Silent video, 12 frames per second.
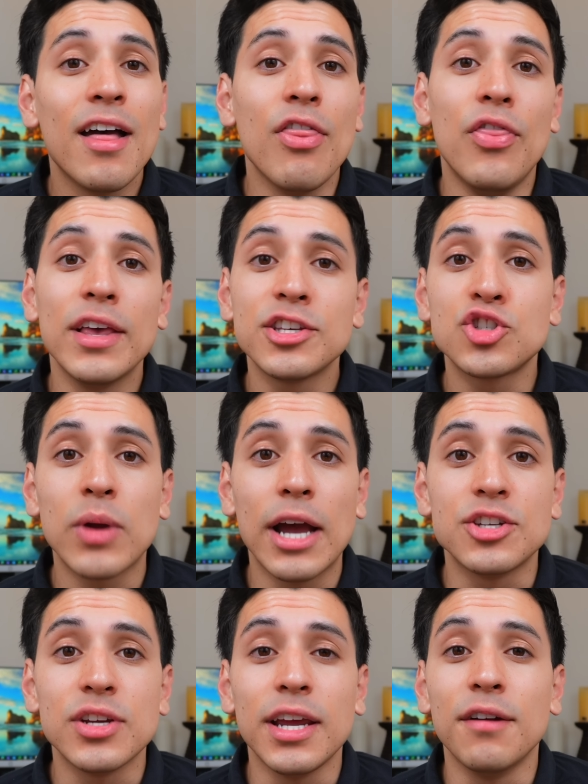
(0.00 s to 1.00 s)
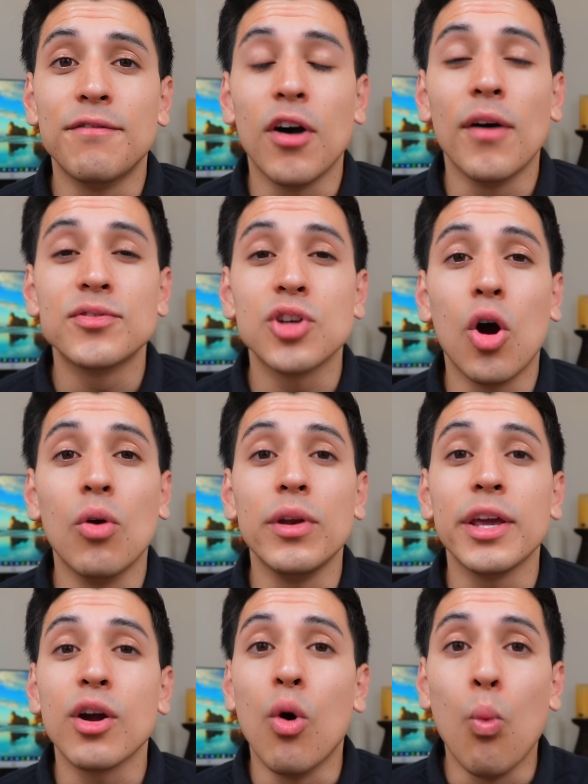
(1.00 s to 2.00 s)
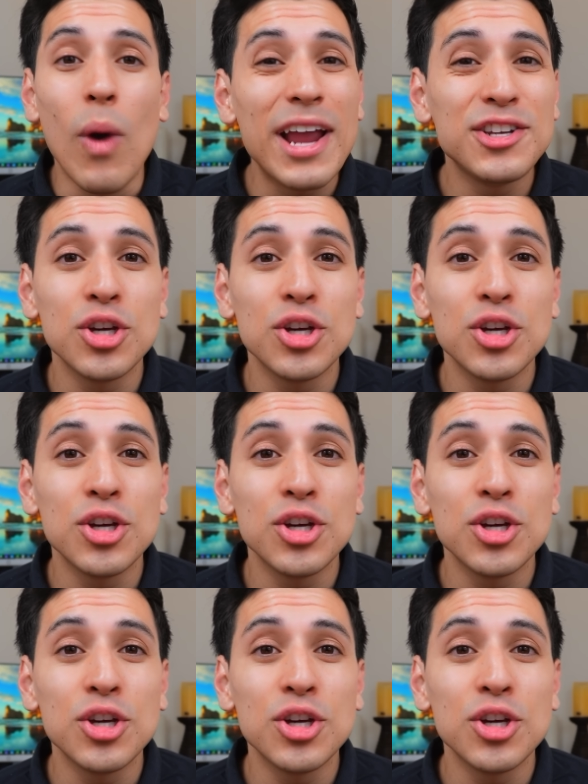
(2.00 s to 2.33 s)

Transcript: This strategy involves owning way